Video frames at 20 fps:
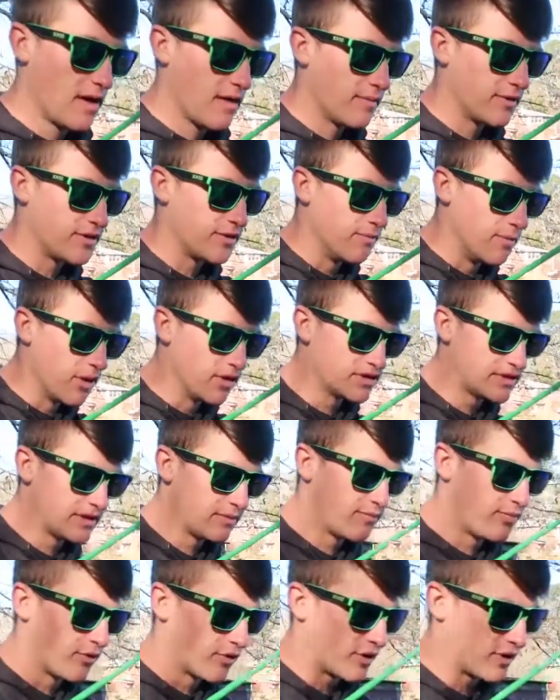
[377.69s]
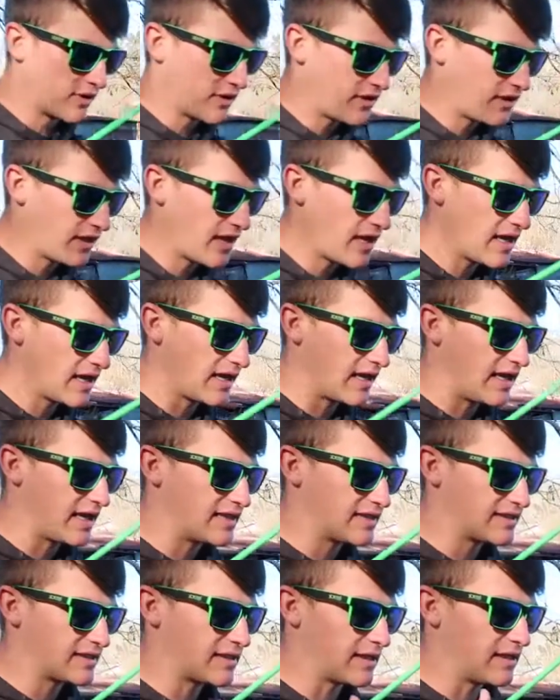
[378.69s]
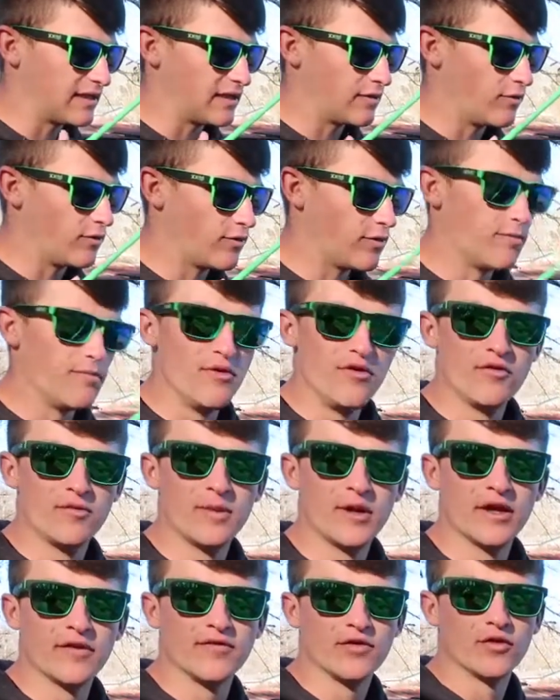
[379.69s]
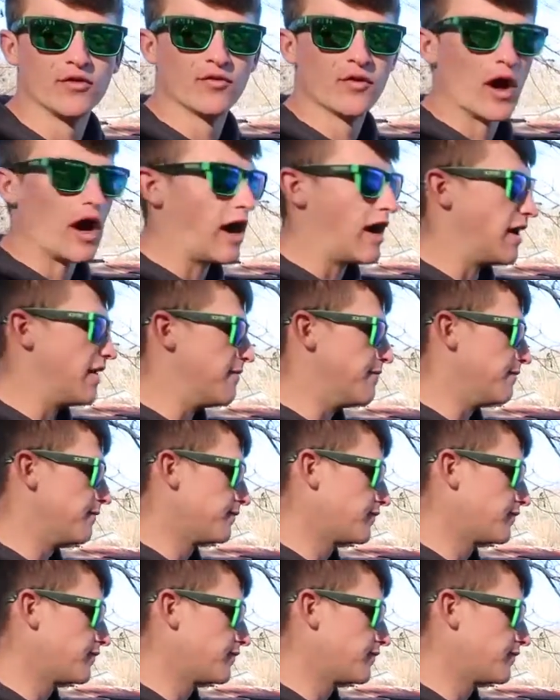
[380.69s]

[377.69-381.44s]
But the most important thing is the movement of your rod.